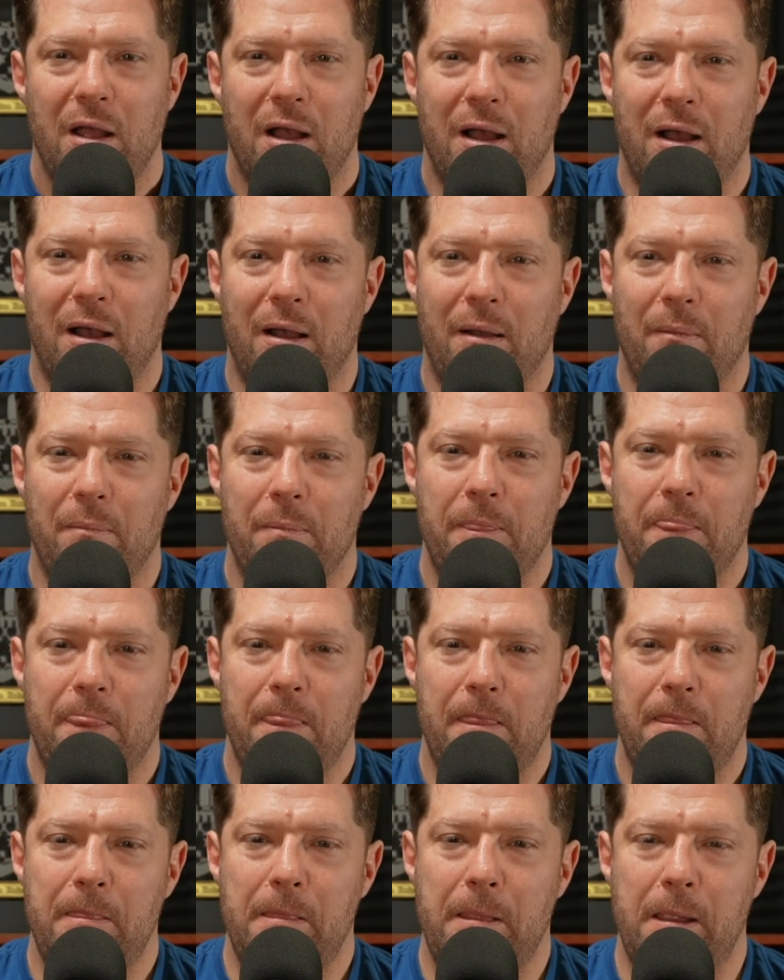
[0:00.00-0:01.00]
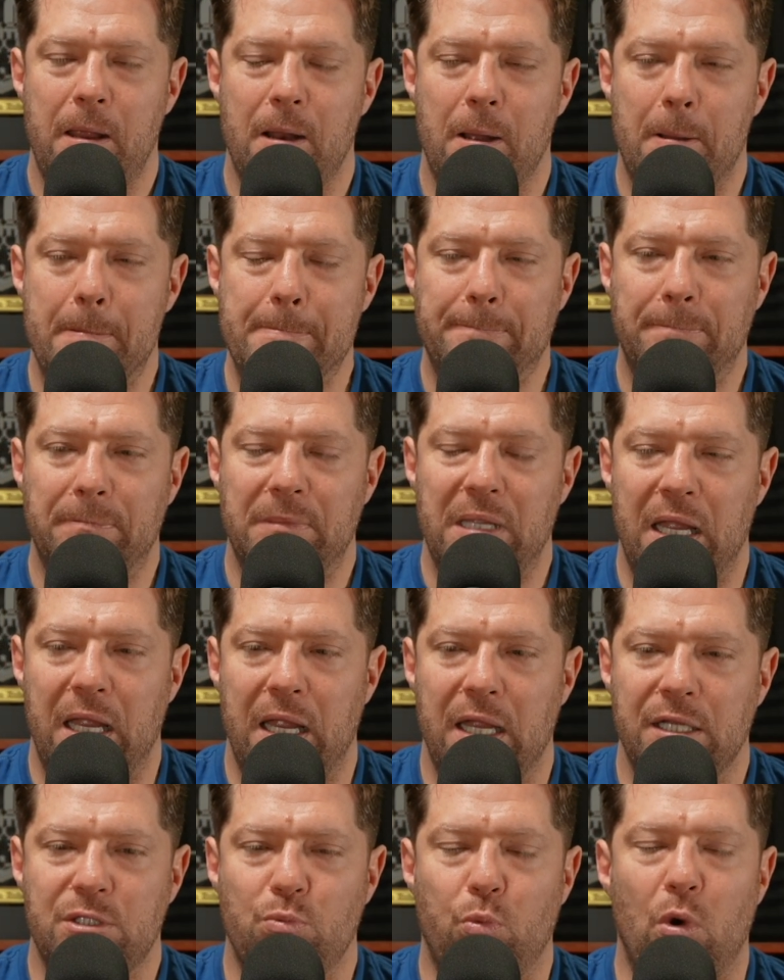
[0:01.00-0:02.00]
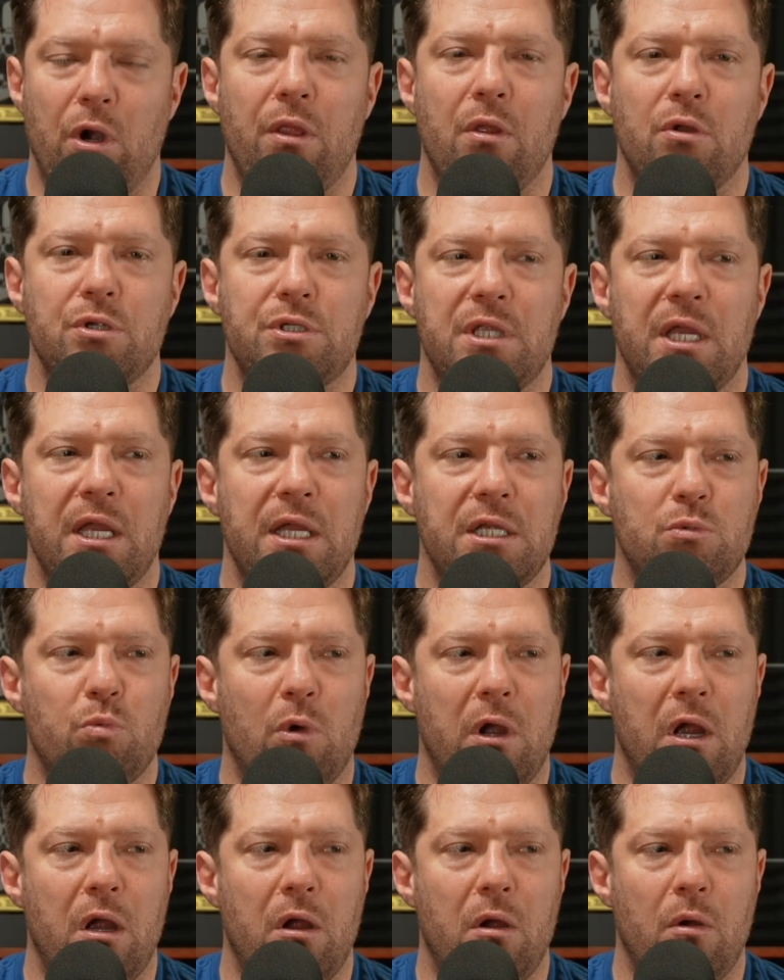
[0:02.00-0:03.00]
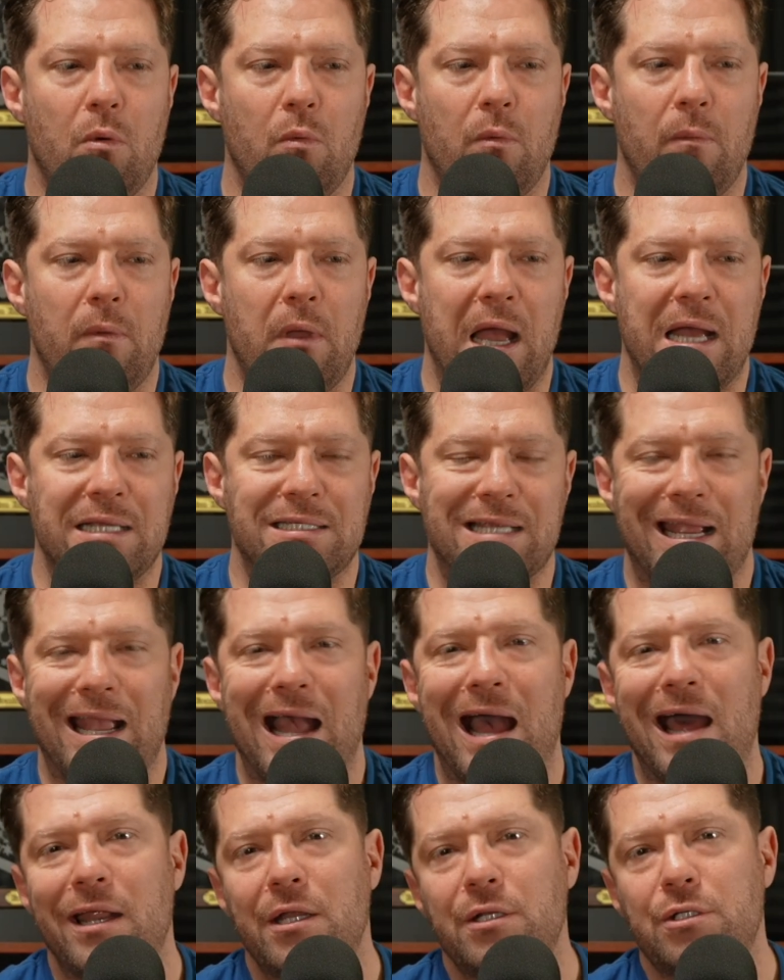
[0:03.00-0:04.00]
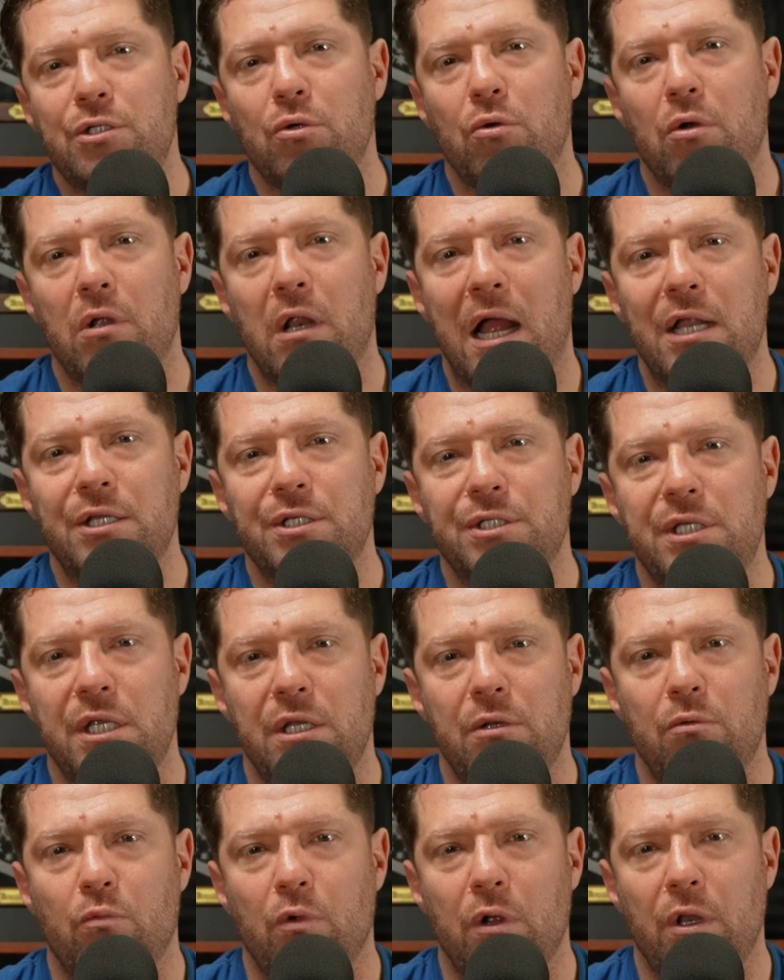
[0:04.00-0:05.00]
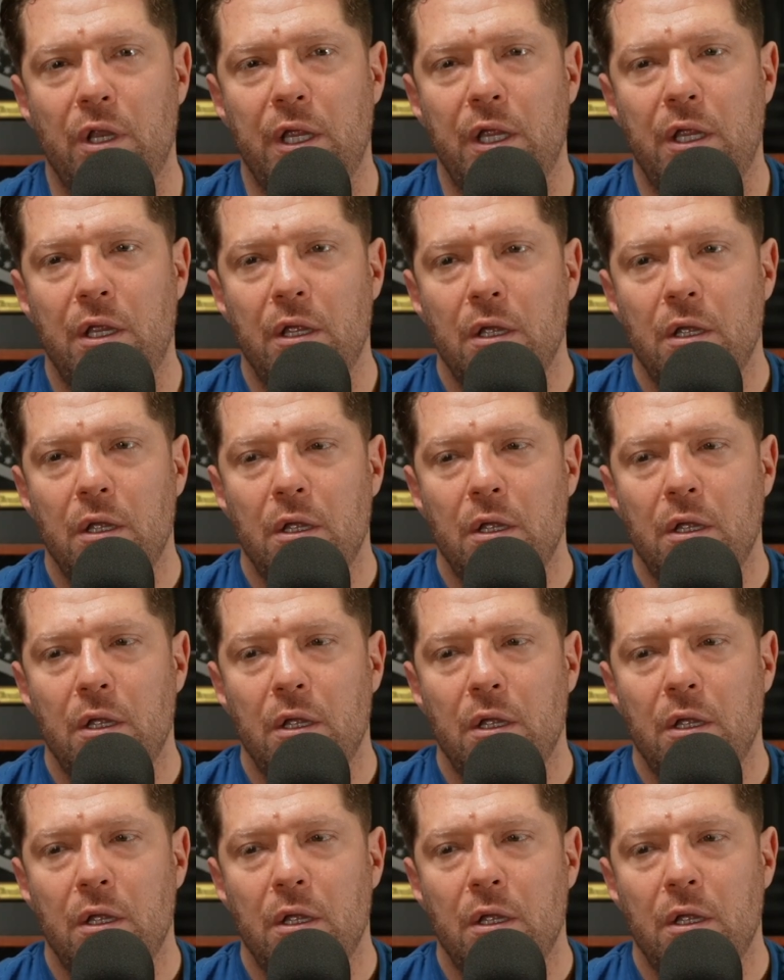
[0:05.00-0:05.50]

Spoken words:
It's one of those things where as I got into it, I just didn't really,